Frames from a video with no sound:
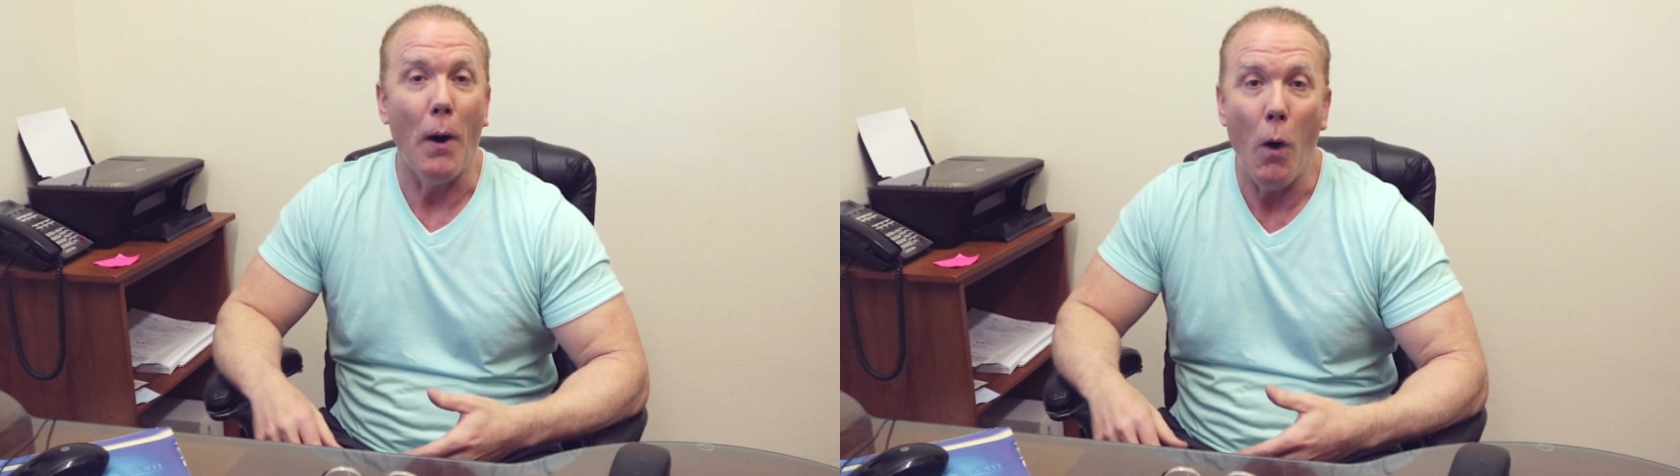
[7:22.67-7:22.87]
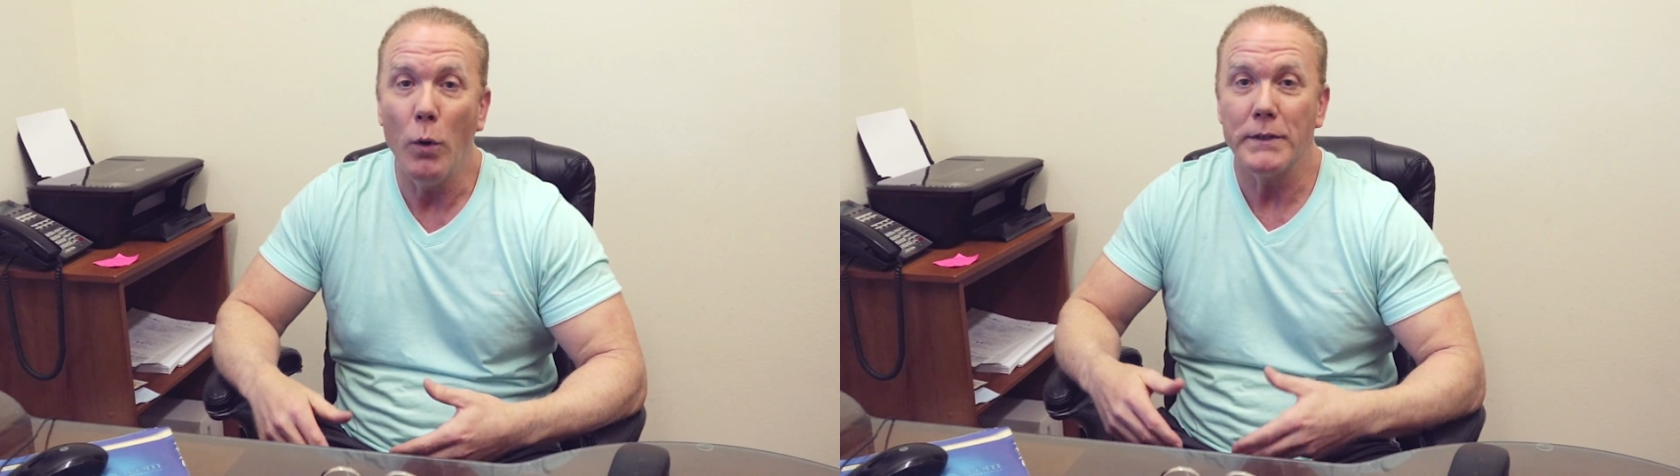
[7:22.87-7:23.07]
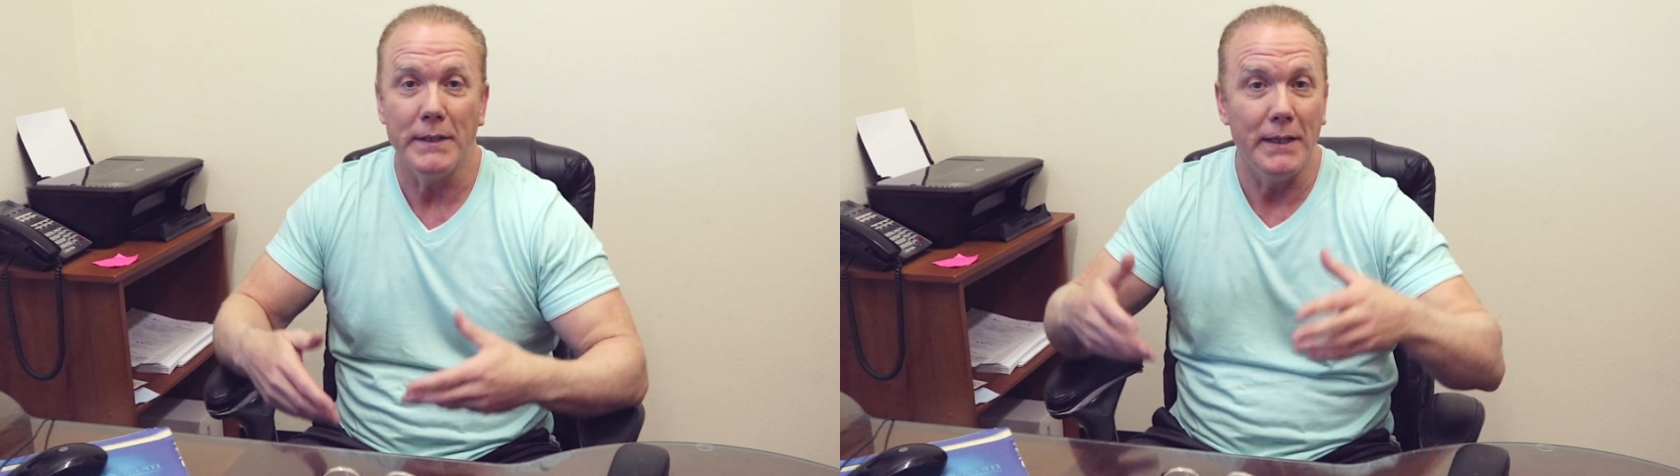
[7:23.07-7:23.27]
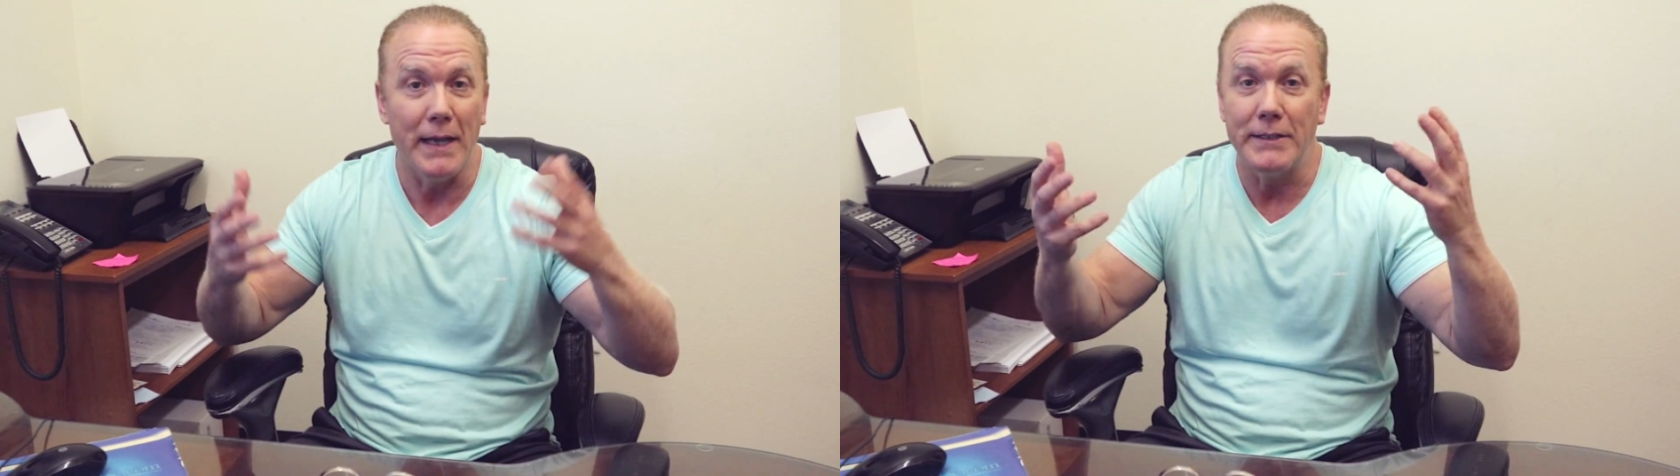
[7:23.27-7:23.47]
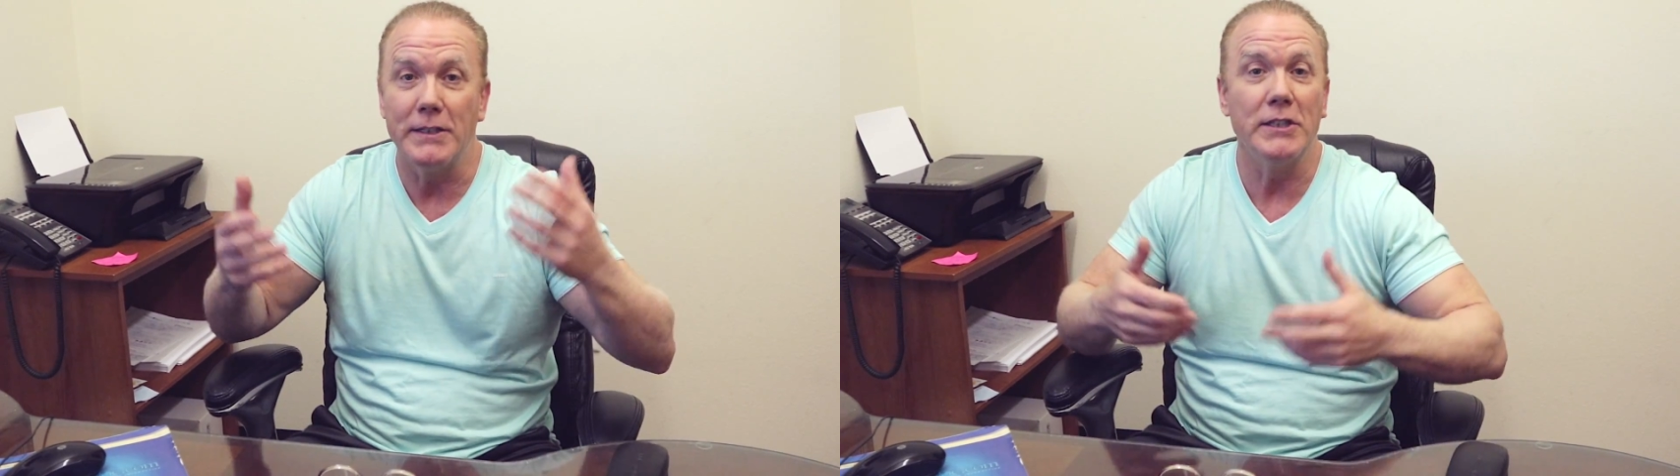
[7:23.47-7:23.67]
poked and
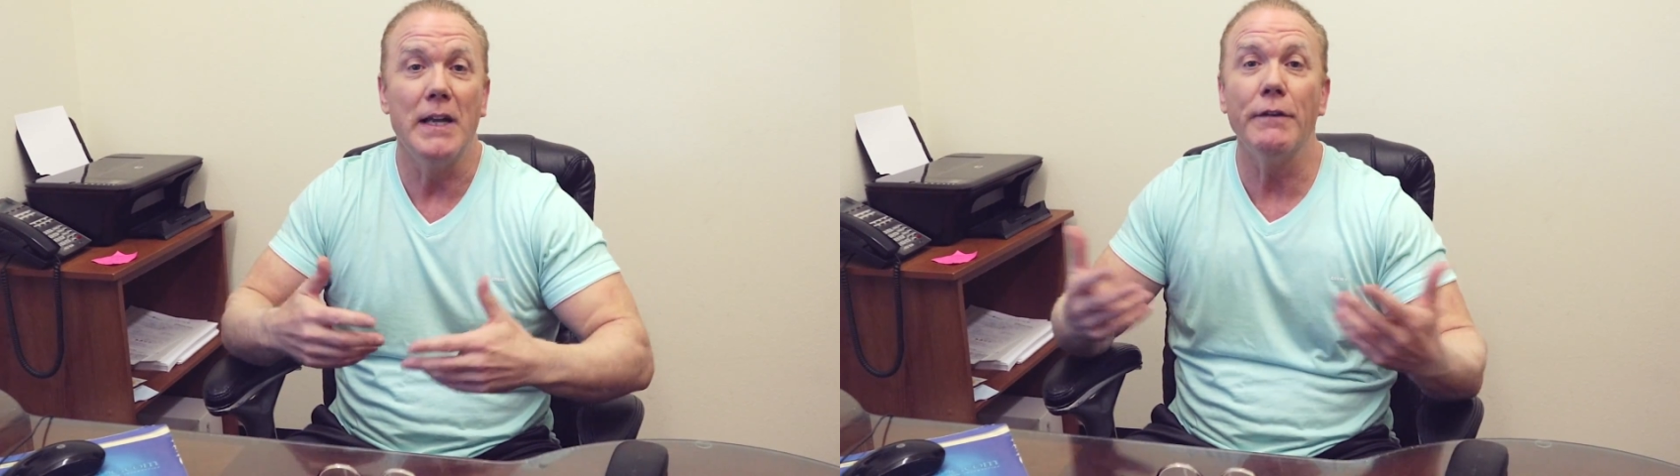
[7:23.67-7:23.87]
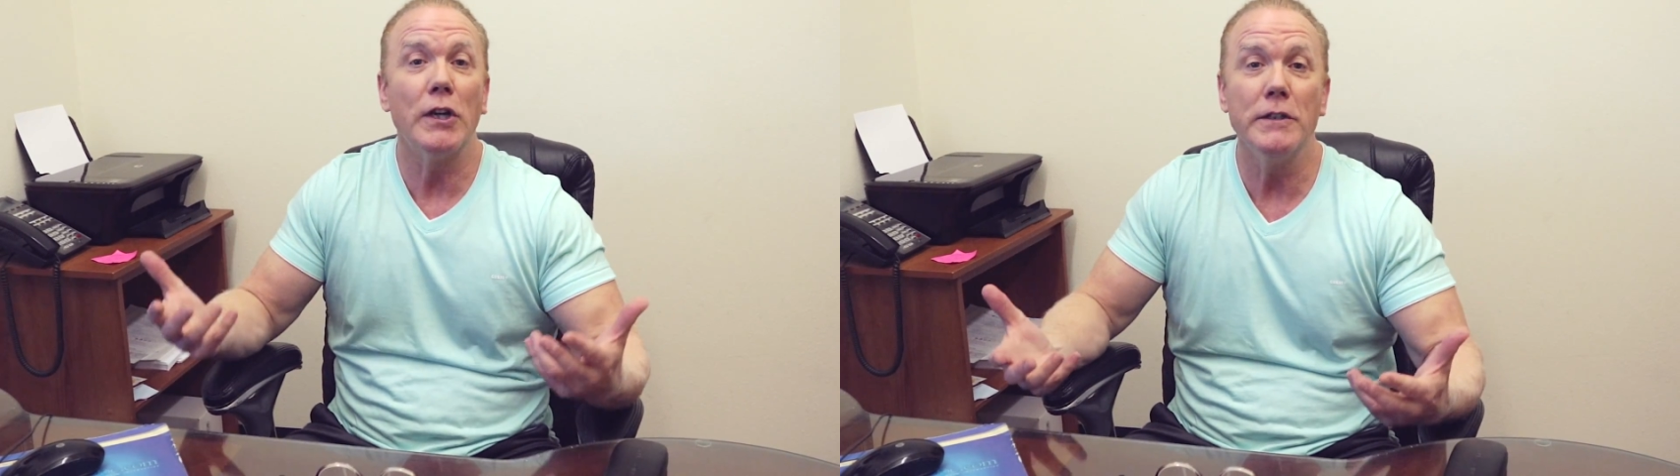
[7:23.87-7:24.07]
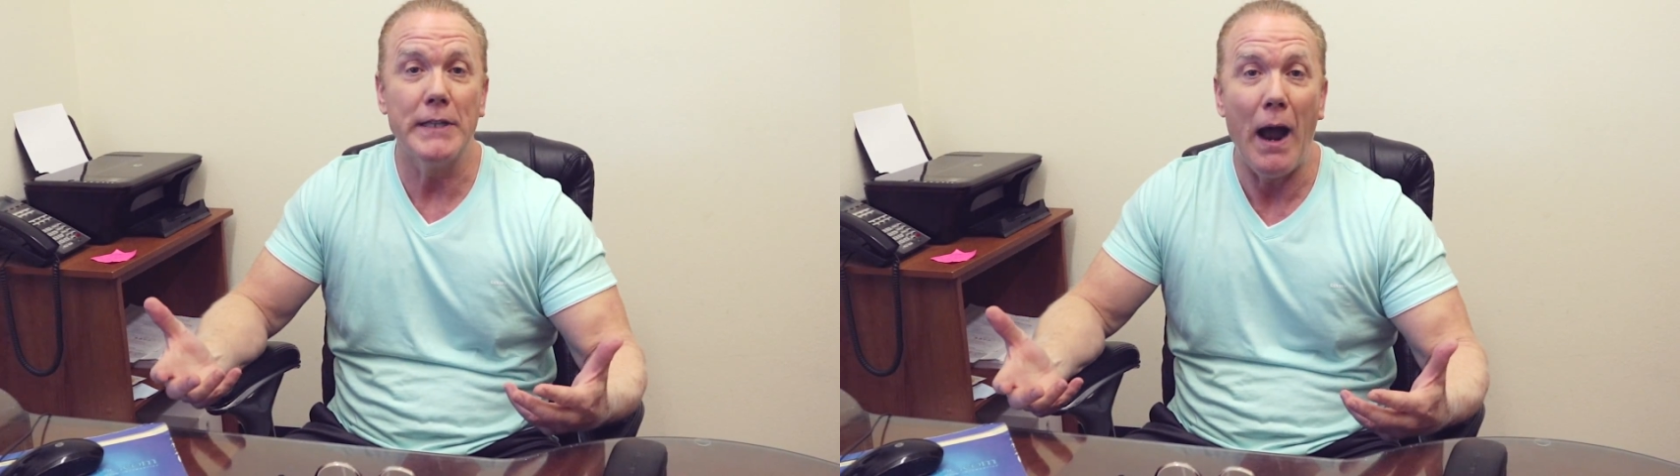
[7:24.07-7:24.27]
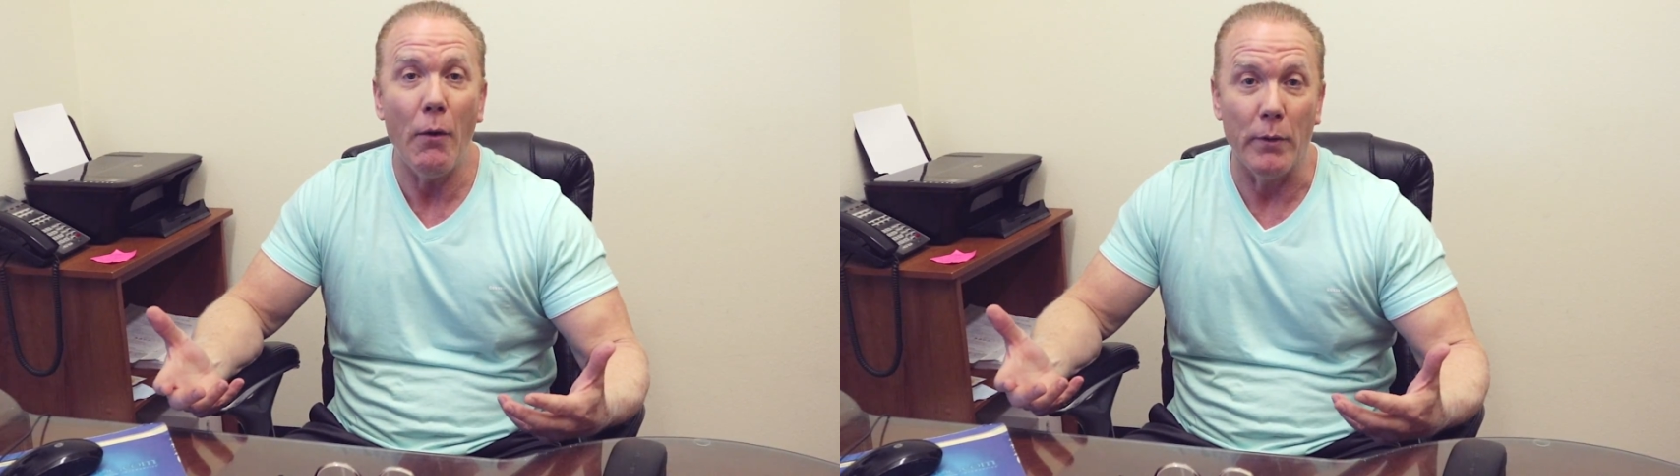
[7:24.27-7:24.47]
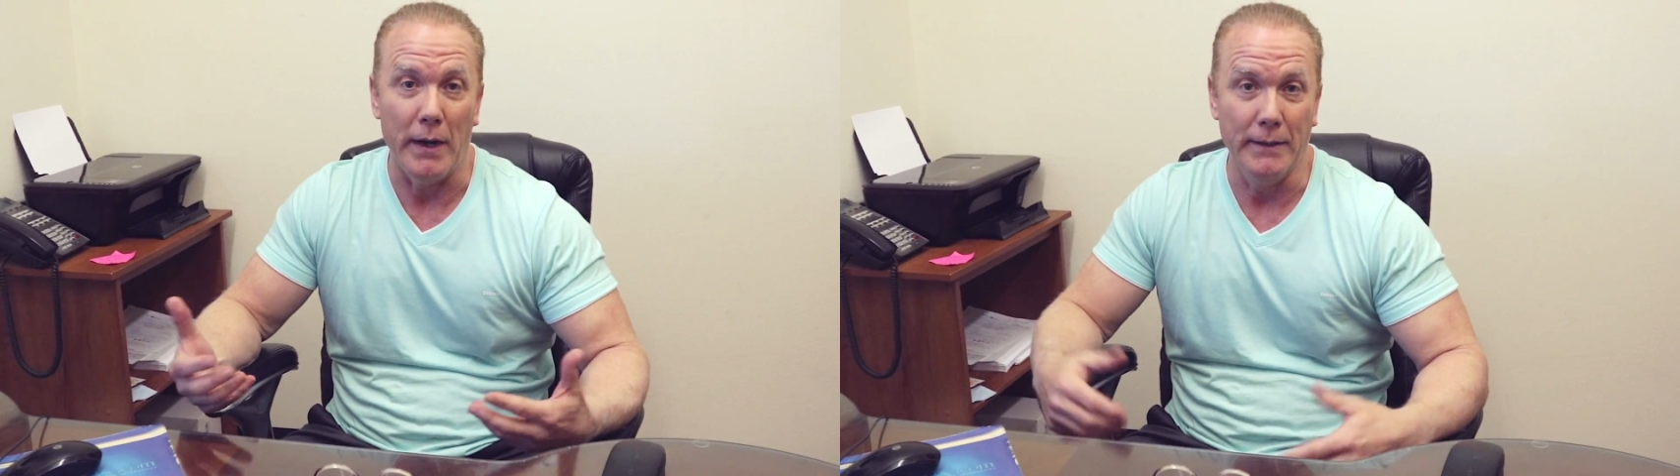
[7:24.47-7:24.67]
it just never turns
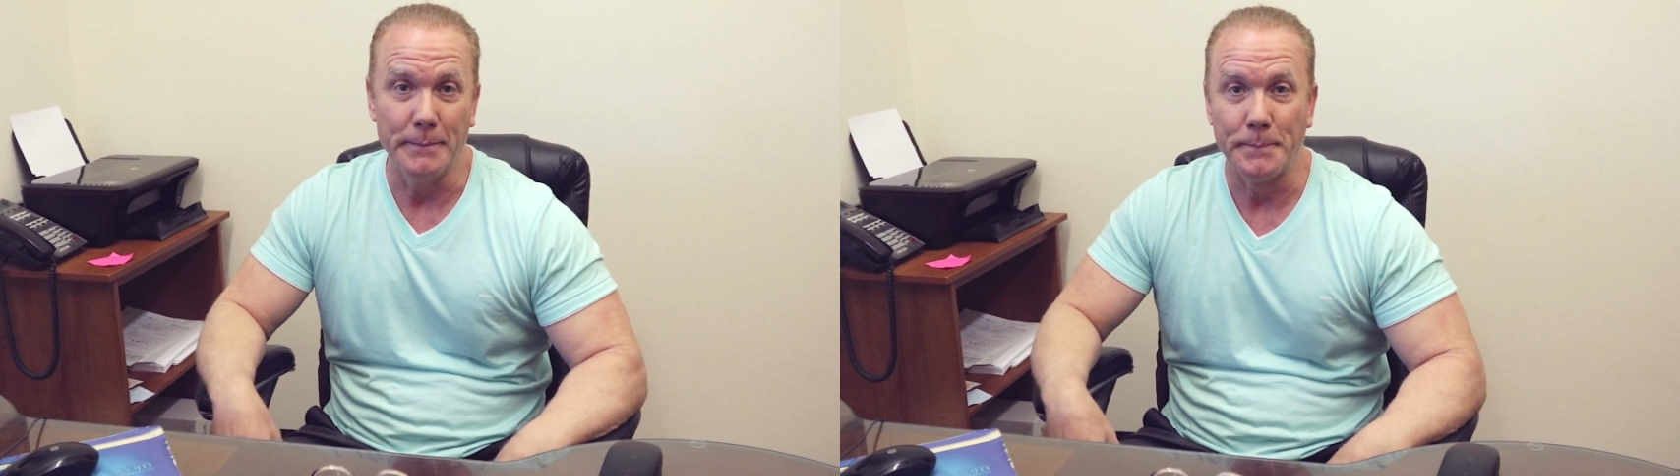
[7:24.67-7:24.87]
out right.